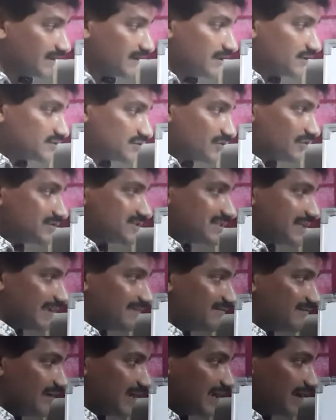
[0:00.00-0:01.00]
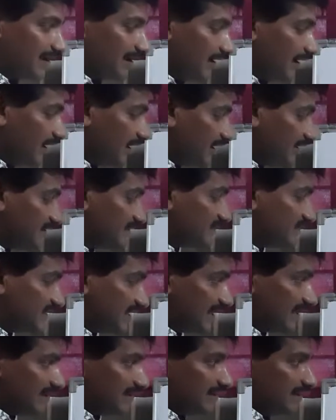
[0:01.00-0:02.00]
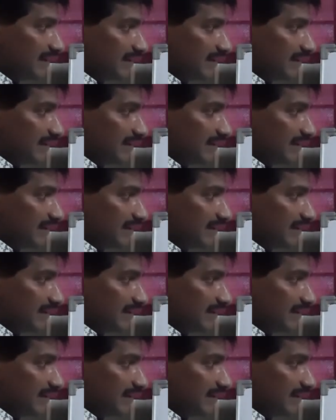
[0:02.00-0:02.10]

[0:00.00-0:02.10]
So same way, then